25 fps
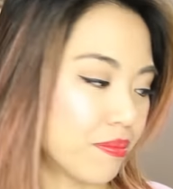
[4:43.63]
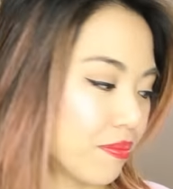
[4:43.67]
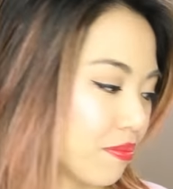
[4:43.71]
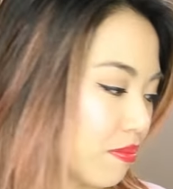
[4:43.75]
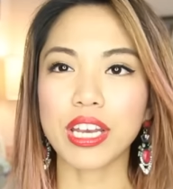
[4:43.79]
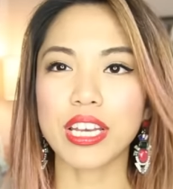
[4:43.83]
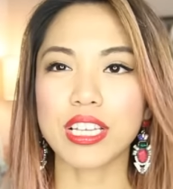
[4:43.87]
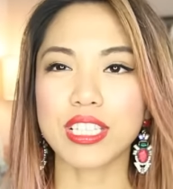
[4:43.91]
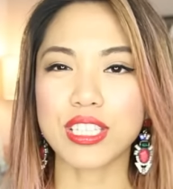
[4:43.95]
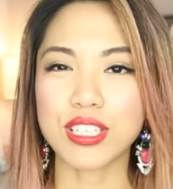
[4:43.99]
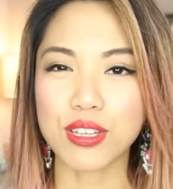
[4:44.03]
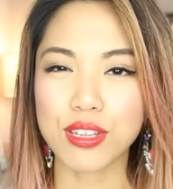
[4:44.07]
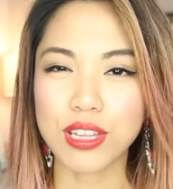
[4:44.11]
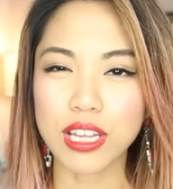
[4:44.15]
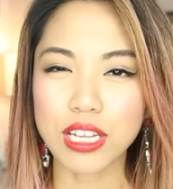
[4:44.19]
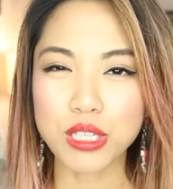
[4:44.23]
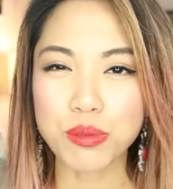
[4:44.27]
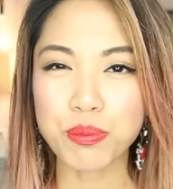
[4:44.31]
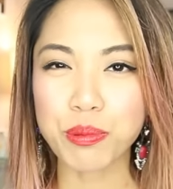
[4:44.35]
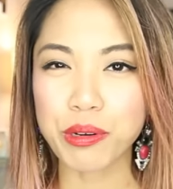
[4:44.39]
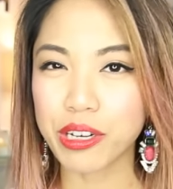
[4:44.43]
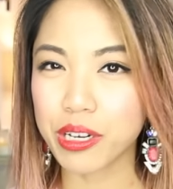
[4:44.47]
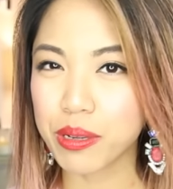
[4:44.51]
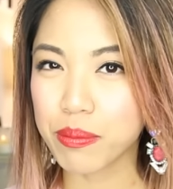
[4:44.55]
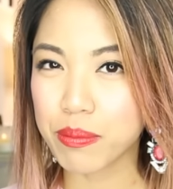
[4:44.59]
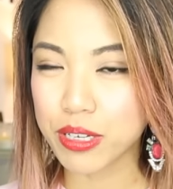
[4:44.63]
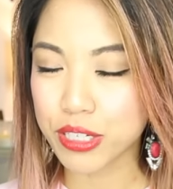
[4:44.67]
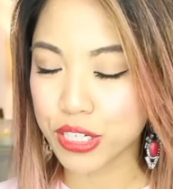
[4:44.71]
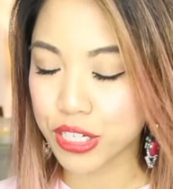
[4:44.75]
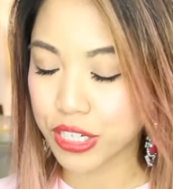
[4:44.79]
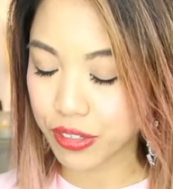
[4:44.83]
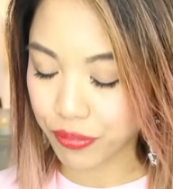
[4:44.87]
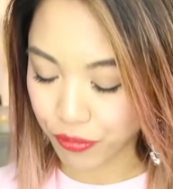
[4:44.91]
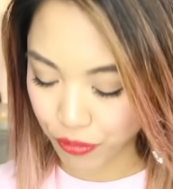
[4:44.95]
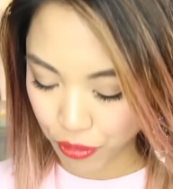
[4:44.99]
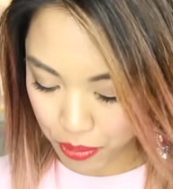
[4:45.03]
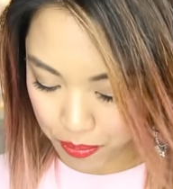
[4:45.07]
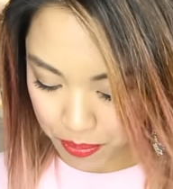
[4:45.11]
Okay, so that's pretty much
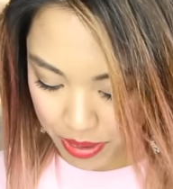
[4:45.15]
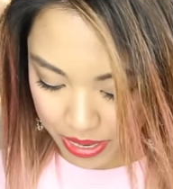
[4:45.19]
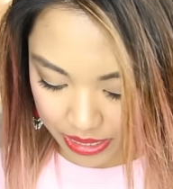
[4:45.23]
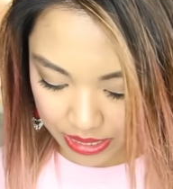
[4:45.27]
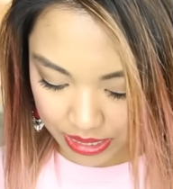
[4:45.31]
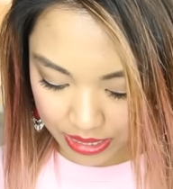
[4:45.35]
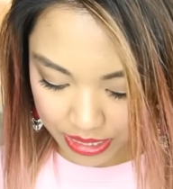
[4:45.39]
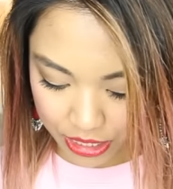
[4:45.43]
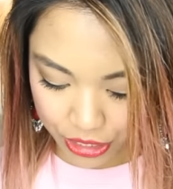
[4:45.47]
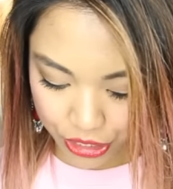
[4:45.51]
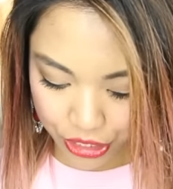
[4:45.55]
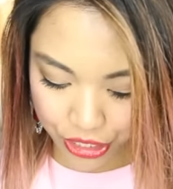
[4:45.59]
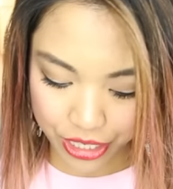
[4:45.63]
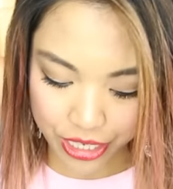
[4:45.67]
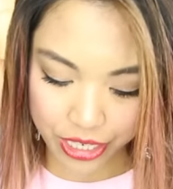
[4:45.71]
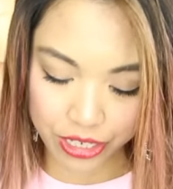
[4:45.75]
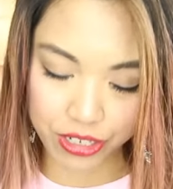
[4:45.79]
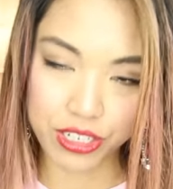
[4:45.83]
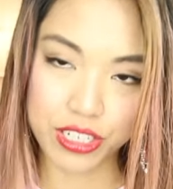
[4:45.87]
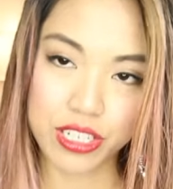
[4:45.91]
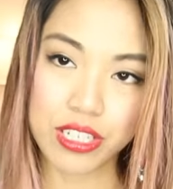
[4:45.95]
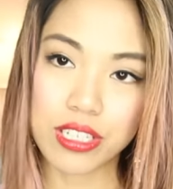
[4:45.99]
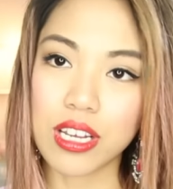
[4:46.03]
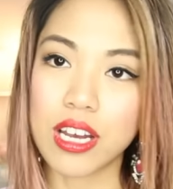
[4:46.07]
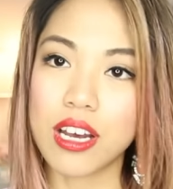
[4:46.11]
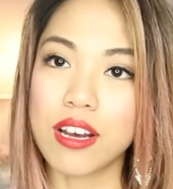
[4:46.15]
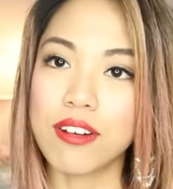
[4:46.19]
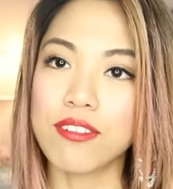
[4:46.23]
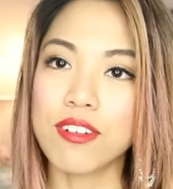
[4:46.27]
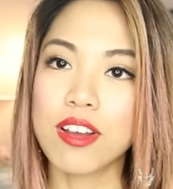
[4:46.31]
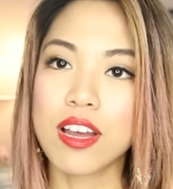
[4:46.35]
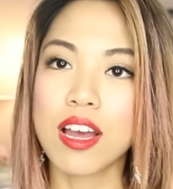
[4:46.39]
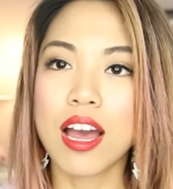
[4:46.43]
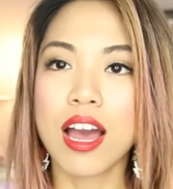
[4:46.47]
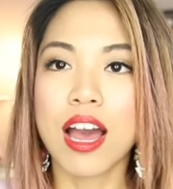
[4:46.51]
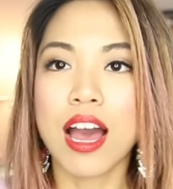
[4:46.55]
it for my stationery stuff.